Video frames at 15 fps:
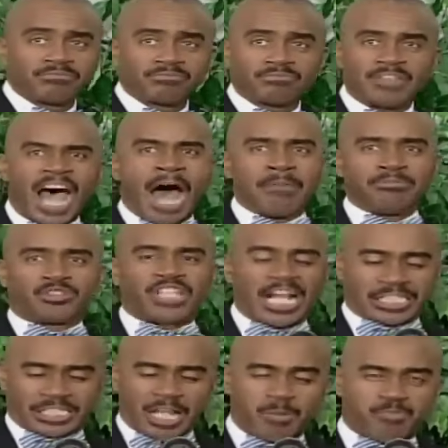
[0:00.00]
Amen. I'm
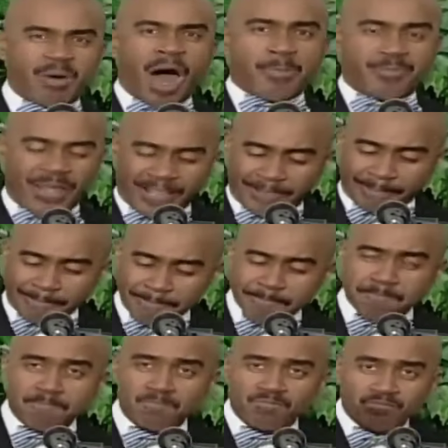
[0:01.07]
just a puppet. That's
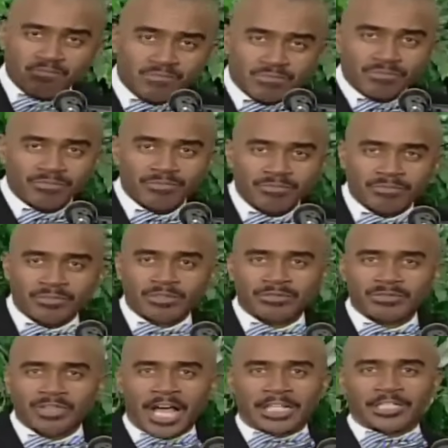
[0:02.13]
it.
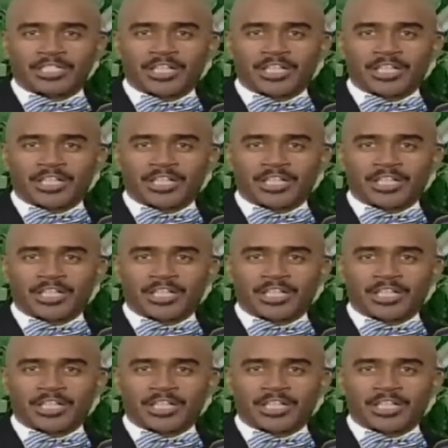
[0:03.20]
The